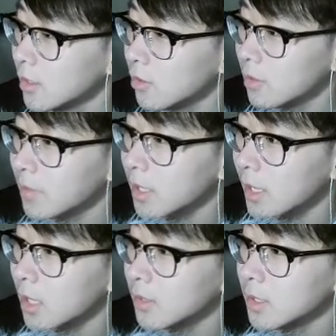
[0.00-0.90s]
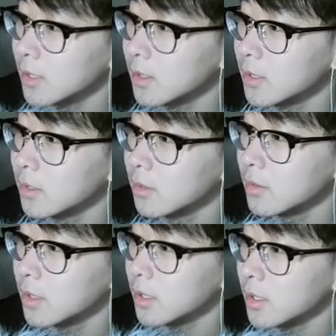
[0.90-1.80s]
Going back out and into
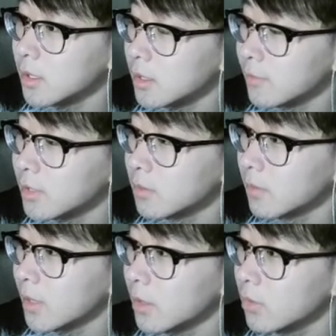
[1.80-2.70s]
the divisible by